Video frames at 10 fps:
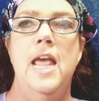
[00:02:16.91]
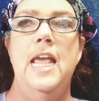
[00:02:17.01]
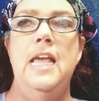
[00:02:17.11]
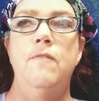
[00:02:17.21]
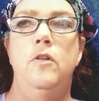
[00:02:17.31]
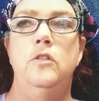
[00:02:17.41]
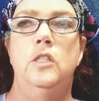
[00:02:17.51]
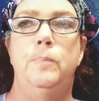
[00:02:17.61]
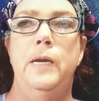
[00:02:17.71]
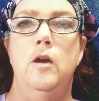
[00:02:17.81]
evil
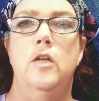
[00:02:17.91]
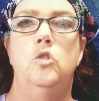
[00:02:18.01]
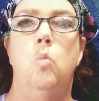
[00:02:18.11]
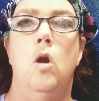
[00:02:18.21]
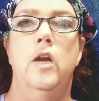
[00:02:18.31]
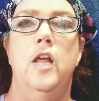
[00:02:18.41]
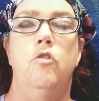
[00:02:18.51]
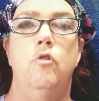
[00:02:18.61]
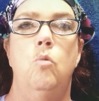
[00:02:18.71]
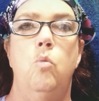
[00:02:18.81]
spirits working
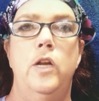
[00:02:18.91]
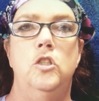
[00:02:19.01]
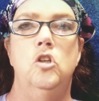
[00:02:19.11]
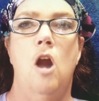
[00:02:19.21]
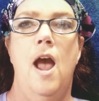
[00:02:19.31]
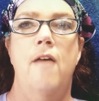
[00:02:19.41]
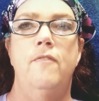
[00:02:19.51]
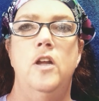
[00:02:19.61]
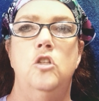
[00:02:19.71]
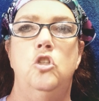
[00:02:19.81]
through
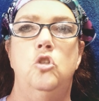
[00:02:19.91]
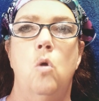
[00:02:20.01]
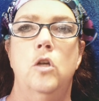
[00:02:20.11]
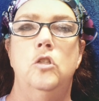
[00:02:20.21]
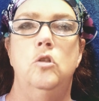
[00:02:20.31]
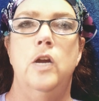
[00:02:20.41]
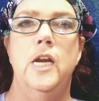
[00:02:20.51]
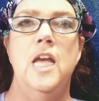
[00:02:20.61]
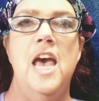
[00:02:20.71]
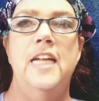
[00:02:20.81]
witchcraft,
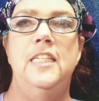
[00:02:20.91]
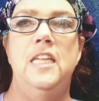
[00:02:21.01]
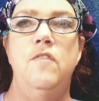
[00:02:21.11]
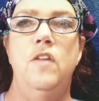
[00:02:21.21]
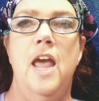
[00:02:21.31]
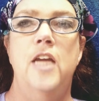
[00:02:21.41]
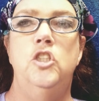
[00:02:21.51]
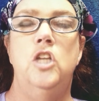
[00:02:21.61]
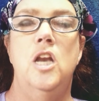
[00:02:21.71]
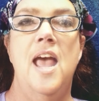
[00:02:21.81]
sorcery,
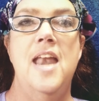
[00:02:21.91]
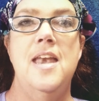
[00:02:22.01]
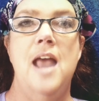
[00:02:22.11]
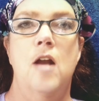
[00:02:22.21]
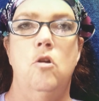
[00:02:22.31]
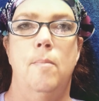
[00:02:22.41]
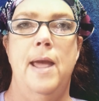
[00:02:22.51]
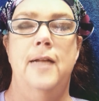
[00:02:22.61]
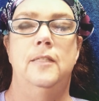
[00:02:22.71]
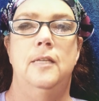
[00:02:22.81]
divination, and
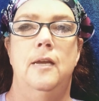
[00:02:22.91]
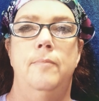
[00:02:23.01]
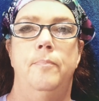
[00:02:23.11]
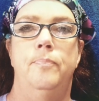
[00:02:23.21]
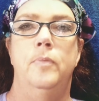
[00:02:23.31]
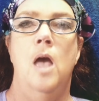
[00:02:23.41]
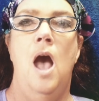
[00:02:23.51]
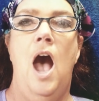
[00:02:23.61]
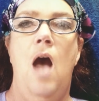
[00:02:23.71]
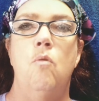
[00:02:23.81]
necromancy.
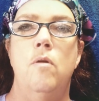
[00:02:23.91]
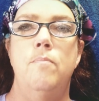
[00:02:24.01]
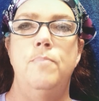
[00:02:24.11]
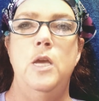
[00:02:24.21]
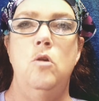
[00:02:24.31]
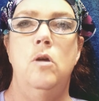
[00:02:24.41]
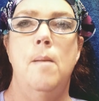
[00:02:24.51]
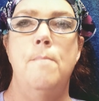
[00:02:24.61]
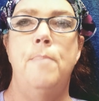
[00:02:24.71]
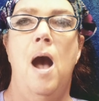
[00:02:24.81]
I rebuke,
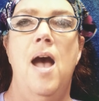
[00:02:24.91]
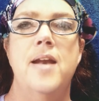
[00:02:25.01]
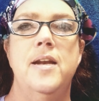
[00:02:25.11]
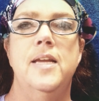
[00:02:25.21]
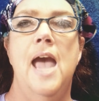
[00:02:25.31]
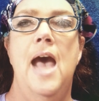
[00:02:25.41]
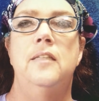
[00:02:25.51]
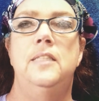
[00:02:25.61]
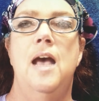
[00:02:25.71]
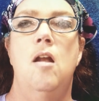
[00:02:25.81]
bind, and
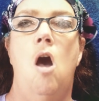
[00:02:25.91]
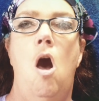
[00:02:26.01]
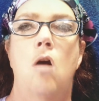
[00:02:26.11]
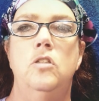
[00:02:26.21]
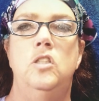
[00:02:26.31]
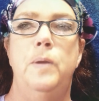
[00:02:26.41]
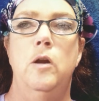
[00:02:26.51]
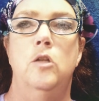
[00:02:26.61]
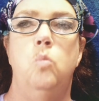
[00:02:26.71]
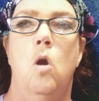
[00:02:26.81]
cast down all
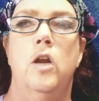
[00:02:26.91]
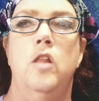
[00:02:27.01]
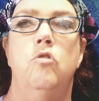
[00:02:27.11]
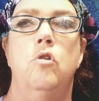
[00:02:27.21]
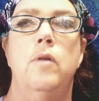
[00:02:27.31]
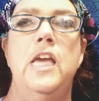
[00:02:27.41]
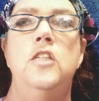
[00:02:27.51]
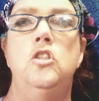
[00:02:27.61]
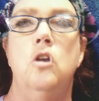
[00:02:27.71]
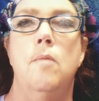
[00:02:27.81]
spirits working through
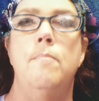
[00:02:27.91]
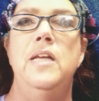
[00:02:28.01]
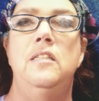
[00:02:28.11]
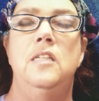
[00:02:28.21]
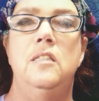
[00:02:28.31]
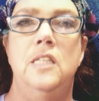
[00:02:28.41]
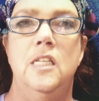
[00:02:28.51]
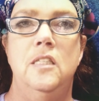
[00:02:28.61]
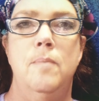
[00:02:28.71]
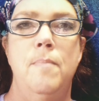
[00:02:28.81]
Eastern
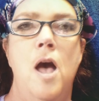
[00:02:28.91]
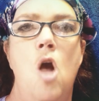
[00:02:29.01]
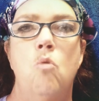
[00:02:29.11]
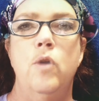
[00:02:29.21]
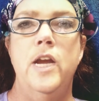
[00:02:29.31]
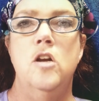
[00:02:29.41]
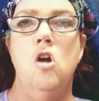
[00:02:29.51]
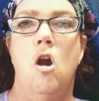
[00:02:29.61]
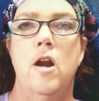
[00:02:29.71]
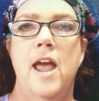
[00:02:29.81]
mysticism,
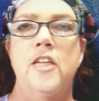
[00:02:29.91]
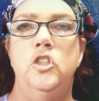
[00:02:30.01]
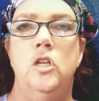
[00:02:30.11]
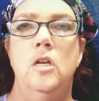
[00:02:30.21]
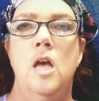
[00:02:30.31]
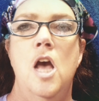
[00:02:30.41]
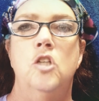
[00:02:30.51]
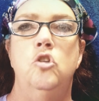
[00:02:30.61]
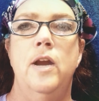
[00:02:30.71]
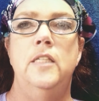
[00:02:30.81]
reincarnation,
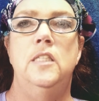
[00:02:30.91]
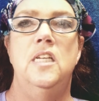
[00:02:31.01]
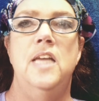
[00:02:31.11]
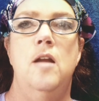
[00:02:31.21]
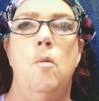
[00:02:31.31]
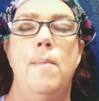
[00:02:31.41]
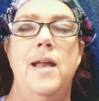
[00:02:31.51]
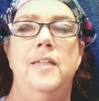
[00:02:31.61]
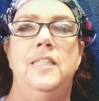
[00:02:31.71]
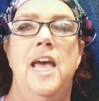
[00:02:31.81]
transcendental
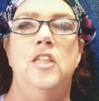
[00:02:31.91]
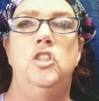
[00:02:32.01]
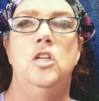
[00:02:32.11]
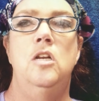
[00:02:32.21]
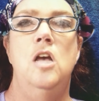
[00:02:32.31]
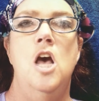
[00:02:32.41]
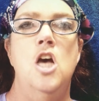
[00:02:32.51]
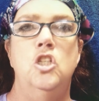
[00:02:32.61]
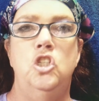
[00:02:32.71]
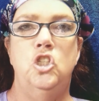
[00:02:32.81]
meditation,
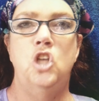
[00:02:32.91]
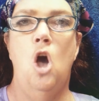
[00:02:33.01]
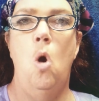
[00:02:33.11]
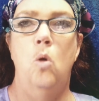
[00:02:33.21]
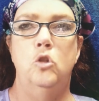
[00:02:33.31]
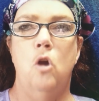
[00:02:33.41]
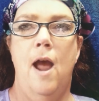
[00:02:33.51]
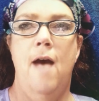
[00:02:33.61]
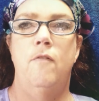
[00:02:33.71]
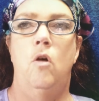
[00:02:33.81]
soul
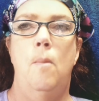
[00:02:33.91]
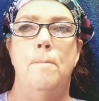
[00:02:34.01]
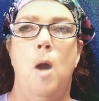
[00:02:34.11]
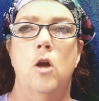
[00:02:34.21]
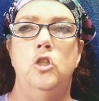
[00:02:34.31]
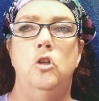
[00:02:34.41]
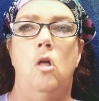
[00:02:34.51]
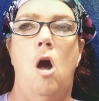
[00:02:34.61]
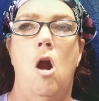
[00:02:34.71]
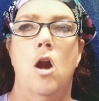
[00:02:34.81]
travel,
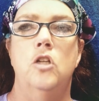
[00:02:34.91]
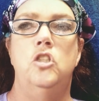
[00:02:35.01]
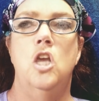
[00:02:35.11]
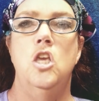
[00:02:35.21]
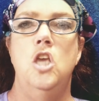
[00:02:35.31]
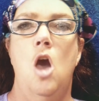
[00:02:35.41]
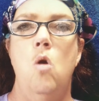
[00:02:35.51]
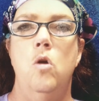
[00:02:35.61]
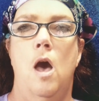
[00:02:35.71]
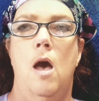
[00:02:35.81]
martial arts,
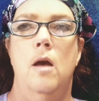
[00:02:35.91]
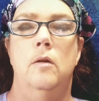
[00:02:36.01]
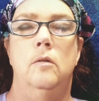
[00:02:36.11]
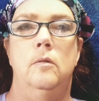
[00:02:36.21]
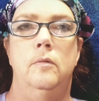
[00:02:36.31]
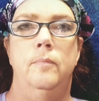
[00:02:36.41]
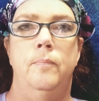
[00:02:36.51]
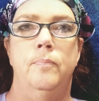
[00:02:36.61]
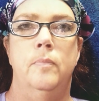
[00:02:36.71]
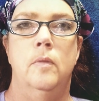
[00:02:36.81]
yoga,
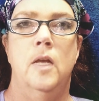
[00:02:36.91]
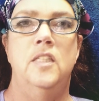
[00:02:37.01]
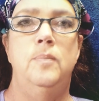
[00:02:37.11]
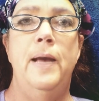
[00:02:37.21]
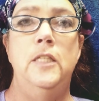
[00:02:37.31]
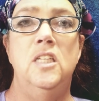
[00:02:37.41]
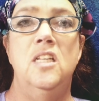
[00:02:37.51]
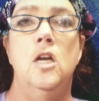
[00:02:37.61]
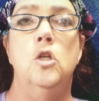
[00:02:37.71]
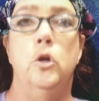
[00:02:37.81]

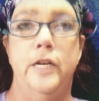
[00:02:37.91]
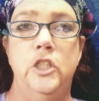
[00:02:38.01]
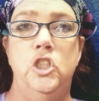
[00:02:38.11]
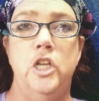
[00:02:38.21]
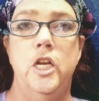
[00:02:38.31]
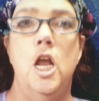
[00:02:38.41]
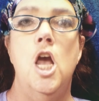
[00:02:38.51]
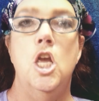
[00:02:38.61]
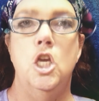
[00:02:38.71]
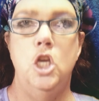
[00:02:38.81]
especially the Christian
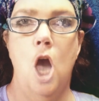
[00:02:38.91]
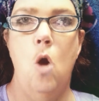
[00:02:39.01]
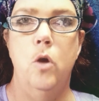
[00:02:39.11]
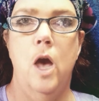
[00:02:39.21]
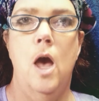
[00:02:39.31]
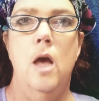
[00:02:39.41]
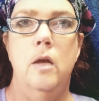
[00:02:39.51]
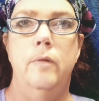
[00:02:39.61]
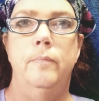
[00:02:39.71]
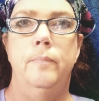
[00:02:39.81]
yoga
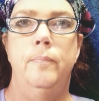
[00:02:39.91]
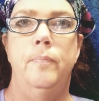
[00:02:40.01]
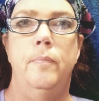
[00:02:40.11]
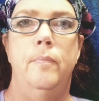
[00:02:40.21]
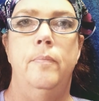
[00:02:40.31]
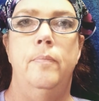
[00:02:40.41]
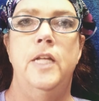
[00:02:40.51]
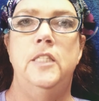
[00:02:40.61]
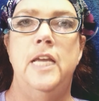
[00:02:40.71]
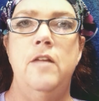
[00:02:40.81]

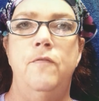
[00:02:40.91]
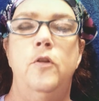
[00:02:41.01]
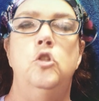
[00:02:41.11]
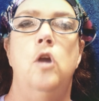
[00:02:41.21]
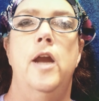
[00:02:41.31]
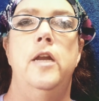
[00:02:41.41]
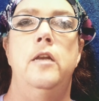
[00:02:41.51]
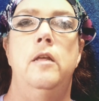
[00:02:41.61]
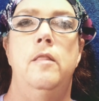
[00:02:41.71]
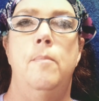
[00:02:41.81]
that's
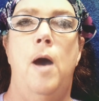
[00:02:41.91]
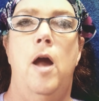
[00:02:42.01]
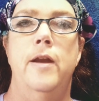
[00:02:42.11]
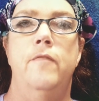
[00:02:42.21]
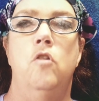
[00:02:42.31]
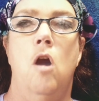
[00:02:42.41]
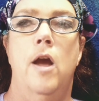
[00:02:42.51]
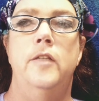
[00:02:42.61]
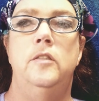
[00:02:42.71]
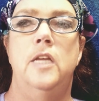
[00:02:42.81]
infiltrated the body of
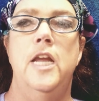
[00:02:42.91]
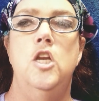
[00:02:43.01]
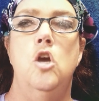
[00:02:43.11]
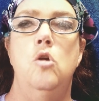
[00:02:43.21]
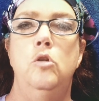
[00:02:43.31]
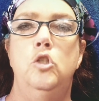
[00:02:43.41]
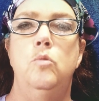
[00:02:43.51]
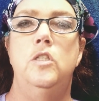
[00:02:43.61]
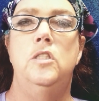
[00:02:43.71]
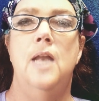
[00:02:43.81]
Christ. In
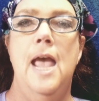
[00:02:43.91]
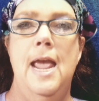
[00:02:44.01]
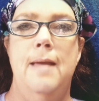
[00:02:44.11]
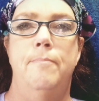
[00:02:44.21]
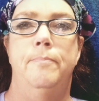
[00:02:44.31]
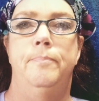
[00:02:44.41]
Yahushua's name,